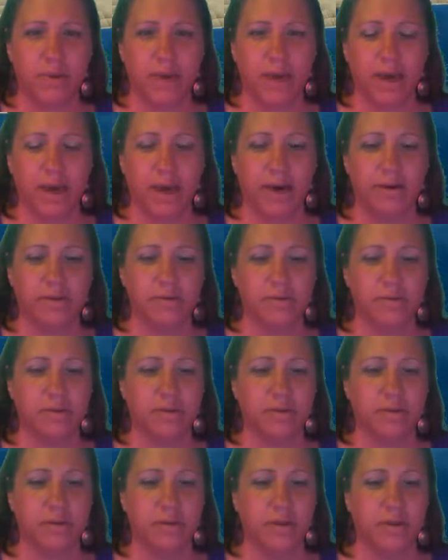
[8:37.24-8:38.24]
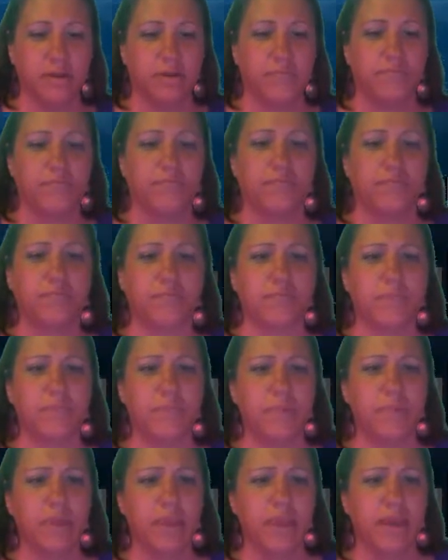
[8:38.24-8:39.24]
a house.
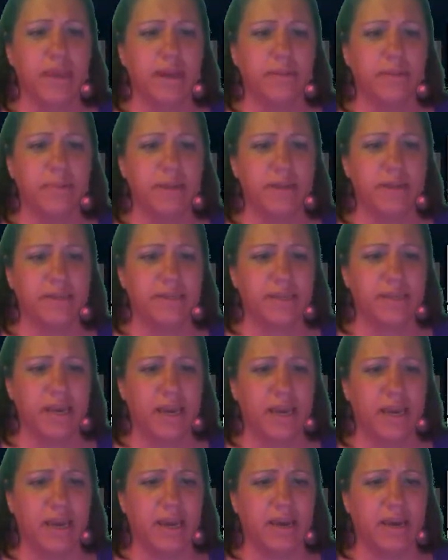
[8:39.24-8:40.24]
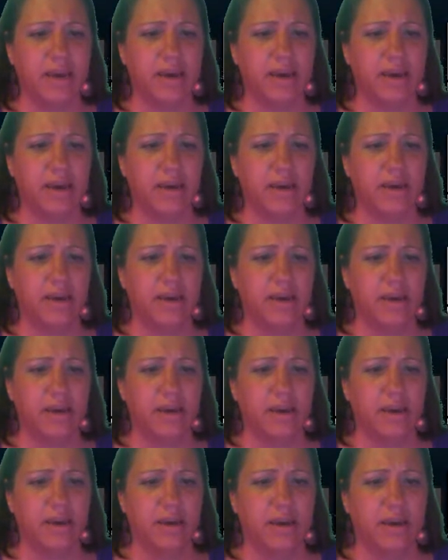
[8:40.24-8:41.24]
And I'm going to take...
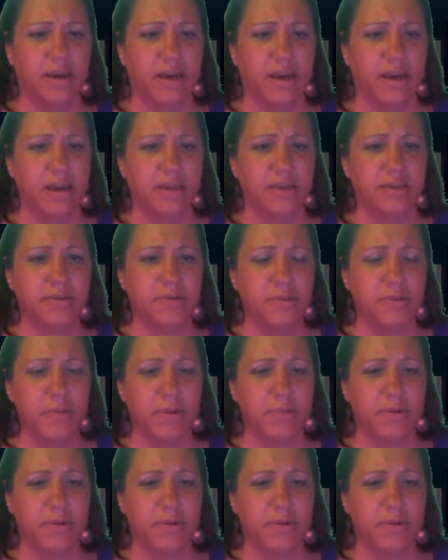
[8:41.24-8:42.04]
And just remember,